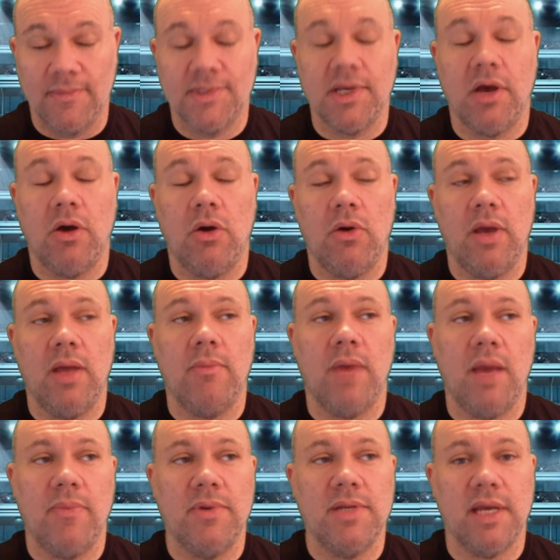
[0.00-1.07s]
So in
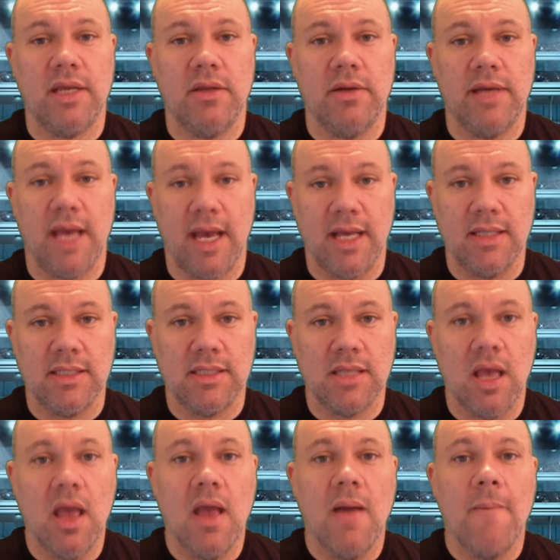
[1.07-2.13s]
my particular case,